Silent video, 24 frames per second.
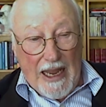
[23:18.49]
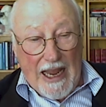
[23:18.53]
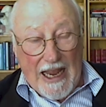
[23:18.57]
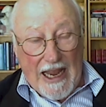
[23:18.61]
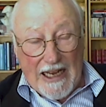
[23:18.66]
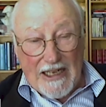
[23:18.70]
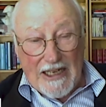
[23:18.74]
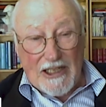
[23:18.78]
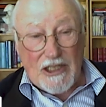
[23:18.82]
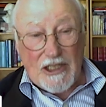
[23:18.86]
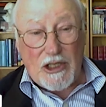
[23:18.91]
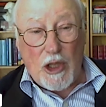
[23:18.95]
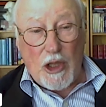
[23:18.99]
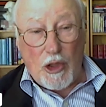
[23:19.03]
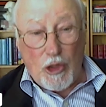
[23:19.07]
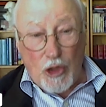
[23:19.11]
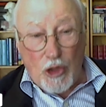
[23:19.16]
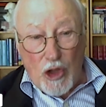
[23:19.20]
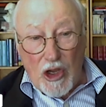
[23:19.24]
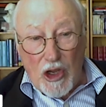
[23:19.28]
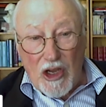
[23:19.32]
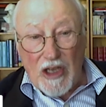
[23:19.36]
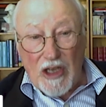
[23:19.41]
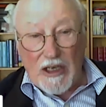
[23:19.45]
It is the
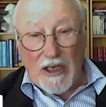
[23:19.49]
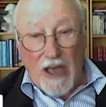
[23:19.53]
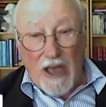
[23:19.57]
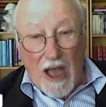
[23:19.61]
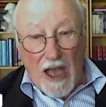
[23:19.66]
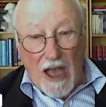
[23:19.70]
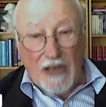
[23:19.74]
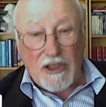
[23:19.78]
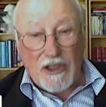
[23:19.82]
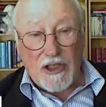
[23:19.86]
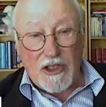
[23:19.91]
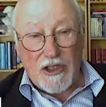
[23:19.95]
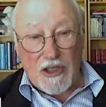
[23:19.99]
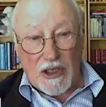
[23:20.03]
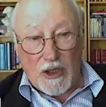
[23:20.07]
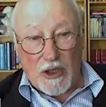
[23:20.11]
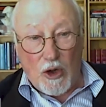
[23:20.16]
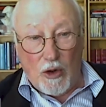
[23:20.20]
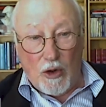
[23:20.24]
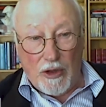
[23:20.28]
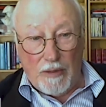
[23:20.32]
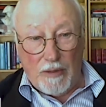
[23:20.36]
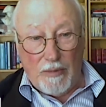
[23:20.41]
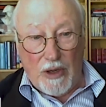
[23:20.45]
third largest
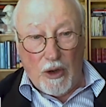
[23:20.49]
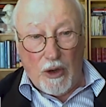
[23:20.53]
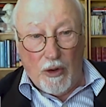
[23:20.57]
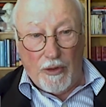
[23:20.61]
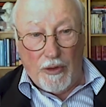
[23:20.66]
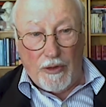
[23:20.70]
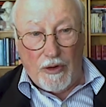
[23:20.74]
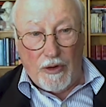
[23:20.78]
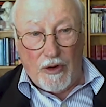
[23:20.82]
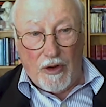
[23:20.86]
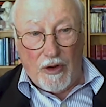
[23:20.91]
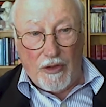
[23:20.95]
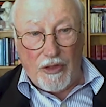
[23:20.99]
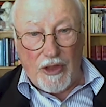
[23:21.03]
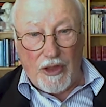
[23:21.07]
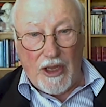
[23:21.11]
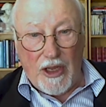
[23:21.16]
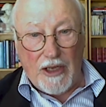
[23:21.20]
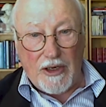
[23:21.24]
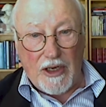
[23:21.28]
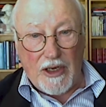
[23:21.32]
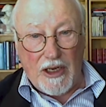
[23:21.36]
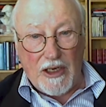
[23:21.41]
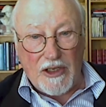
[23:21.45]
economy on earth.
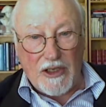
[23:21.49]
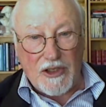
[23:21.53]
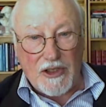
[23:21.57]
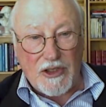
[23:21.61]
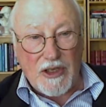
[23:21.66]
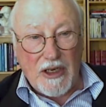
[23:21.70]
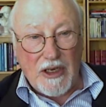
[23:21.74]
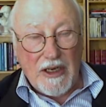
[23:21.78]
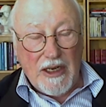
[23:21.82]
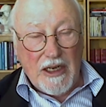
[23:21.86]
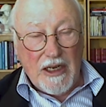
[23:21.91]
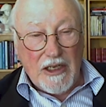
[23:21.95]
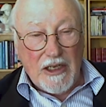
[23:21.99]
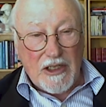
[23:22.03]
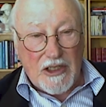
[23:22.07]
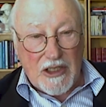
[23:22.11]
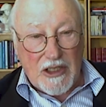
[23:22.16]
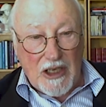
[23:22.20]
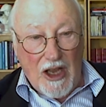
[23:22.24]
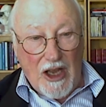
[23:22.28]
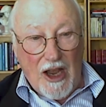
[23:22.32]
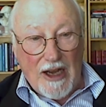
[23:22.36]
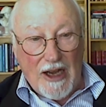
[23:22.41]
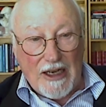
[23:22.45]
It is
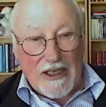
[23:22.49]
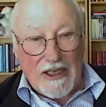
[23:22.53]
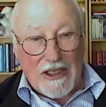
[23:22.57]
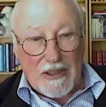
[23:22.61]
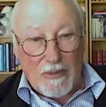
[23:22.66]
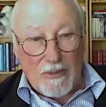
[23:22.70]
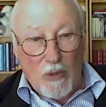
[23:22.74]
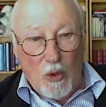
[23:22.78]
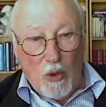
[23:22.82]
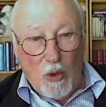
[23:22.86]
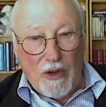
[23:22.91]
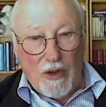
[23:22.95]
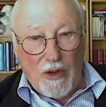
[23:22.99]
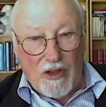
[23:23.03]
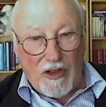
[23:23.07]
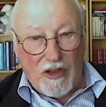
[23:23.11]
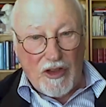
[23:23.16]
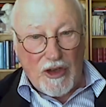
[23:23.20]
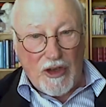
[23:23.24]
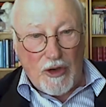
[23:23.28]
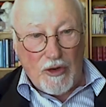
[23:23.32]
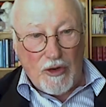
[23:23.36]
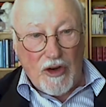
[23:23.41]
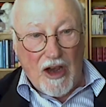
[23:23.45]
slightly smaller than
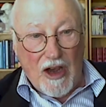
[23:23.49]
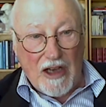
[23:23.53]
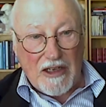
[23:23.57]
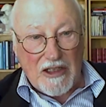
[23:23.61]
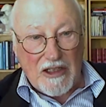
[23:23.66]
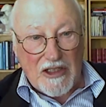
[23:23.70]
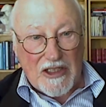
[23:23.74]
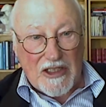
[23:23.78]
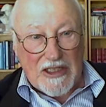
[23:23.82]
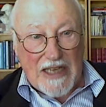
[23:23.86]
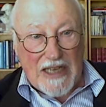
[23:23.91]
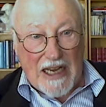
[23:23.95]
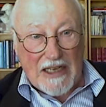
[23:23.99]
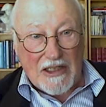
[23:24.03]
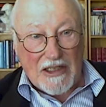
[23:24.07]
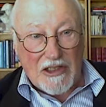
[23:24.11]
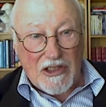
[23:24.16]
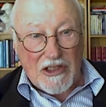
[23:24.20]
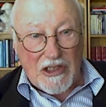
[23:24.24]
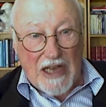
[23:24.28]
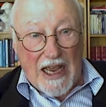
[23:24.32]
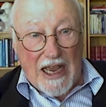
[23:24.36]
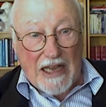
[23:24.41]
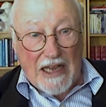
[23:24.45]
the United
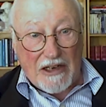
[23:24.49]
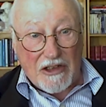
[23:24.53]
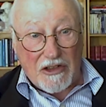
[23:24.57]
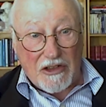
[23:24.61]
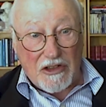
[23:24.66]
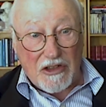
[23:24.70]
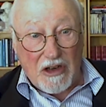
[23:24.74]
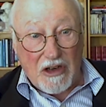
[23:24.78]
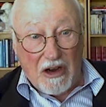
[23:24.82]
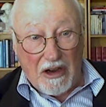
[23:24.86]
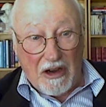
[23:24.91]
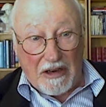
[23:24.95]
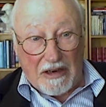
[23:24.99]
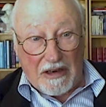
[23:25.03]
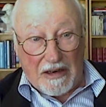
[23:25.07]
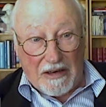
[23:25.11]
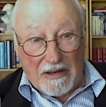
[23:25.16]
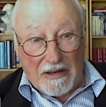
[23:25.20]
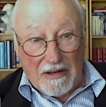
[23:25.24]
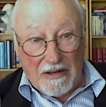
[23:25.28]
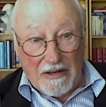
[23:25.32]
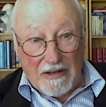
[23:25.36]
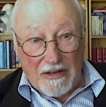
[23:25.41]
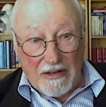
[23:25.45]
States and China.
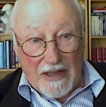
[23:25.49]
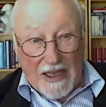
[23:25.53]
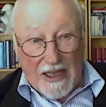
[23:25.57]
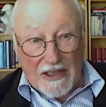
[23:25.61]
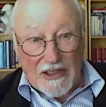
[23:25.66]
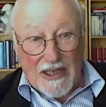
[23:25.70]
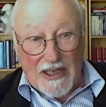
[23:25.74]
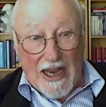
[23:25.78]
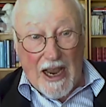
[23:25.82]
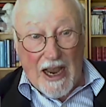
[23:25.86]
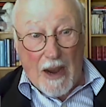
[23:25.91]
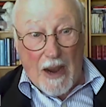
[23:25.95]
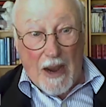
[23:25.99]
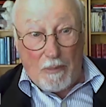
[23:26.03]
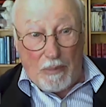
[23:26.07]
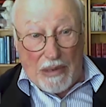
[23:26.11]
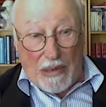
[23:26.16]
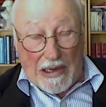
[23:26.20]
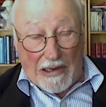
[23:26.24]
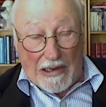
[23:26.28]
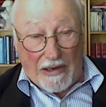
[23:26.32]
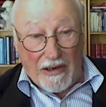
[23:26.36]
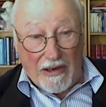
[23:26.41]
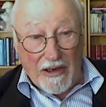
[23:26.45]
That's how
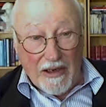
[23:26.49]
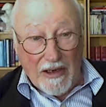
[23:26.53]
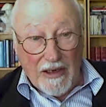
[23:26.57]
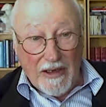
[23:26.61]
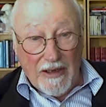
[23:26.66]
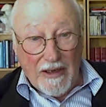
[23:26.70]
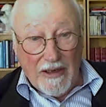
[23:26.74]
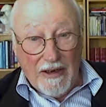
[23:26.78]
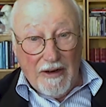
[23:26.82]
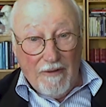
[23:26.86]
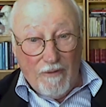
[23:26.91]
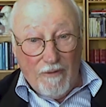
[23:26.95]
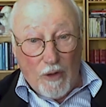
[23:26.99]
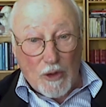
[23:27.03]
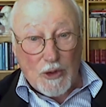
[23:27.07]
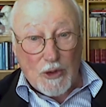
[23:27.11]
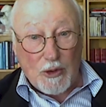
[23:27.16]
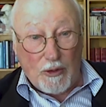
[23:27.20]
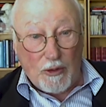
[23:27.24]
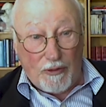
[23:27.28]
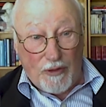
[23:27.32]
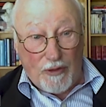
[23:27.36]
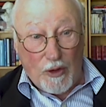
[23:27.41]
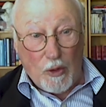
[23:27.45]
big
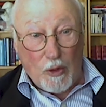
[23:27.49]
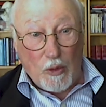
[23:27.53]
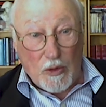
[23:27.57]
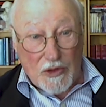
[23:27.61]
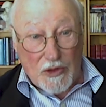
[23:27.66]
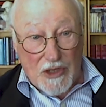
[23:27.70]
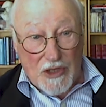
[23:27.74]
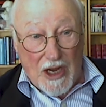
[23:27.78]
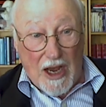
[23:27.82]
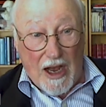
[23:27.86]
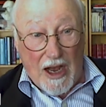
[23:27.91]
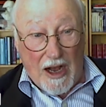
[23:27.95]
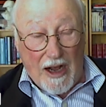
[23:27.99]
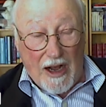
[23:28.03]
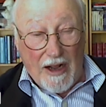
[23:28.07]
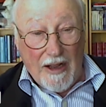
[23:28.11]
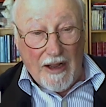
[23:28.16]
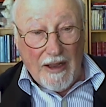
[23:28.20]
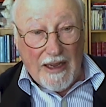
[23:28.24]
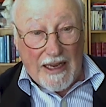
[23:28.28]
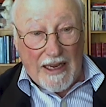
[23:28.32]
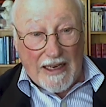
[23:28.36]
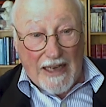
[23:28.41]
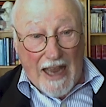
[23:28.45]
fossil fuels are
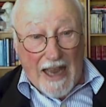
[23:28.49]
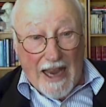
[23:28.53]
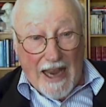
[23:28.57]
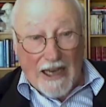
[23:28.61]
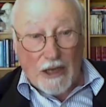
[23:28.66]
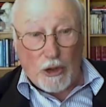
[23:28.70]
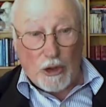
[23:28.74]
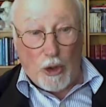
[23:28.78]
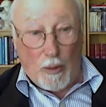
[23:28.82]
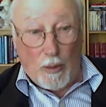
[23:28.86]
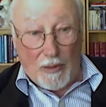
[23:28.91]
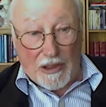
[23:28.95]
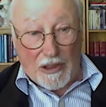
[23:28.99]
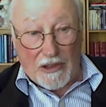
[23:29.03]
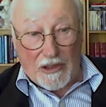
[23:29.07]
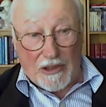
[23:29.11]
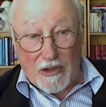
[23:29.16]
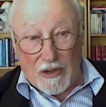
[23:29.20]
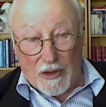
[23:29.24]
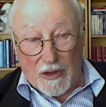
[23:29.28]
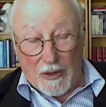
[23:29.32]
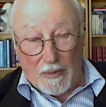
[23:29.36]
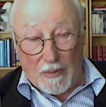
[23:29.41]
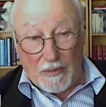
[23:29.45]
in economic
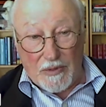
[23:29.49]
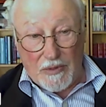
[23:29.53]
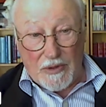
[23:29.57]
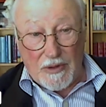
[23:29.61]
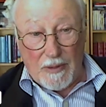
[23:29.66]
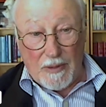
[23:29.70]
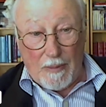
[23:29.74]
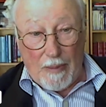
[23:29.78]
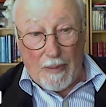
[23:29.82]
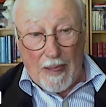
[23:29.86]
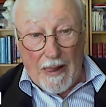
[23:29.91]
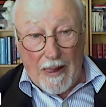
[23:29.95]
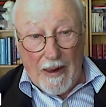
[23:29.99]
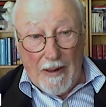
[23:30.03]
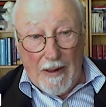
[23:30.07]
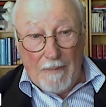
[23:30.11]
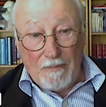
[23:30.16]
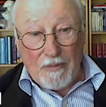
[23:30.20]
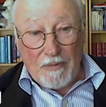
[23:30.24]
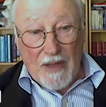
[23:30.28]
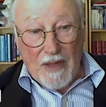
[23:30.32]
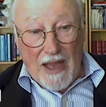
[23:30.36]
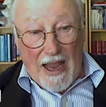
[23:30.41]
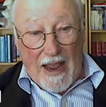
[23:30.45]
terms.
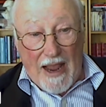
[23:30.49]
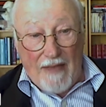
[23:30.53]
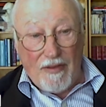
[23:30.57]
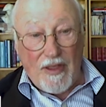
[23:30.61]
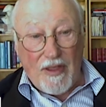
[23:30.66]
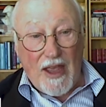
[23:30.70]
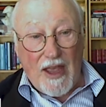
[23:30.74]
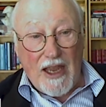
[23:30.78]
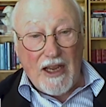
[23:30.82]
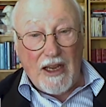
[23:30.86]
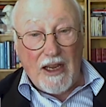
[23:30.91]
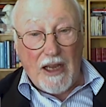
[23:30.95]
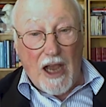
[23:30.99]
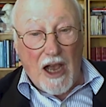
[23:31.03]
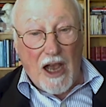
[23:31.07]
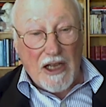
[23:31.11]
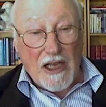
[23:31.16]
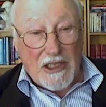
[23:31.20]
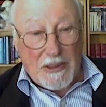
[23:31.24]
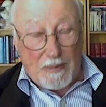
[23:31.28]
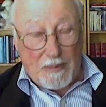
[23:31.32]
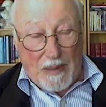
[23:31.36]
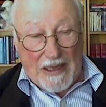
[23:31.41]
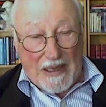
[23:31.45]
And they are
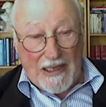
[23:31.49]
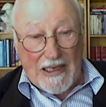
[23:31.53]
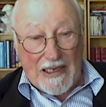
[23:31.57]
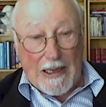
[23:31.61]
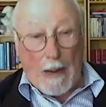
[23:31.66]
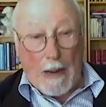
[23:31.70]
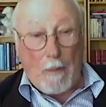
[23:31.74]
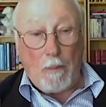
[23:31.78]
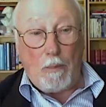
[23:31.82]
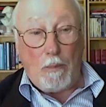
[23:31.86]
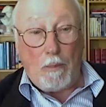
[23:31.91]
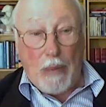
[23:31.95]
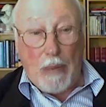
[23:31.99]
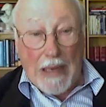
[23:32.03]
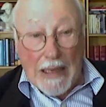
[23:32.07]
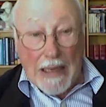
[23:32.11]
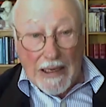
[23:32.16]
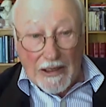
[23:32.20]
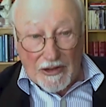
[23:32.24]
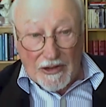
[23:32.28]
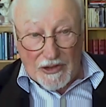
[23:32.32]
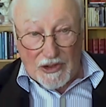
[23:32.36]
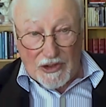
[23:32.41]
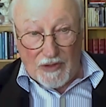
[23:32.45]
spending
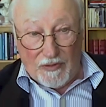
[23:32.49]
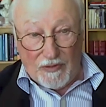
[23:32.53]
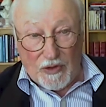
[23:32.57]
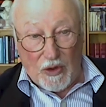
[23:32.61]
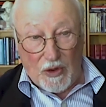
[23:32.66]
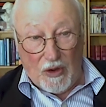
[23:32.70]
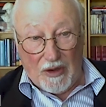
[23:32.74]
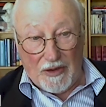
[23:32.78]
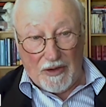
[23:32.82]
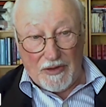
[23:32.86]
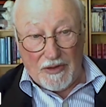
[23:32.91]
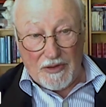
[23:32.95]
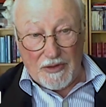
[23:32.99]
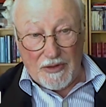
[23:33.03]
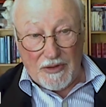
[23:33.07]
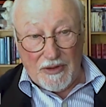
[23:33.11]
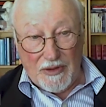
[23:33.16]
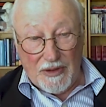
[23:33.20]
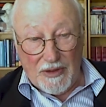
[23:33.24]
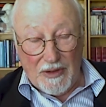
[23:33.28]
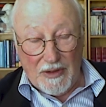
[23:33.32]
billions of dollars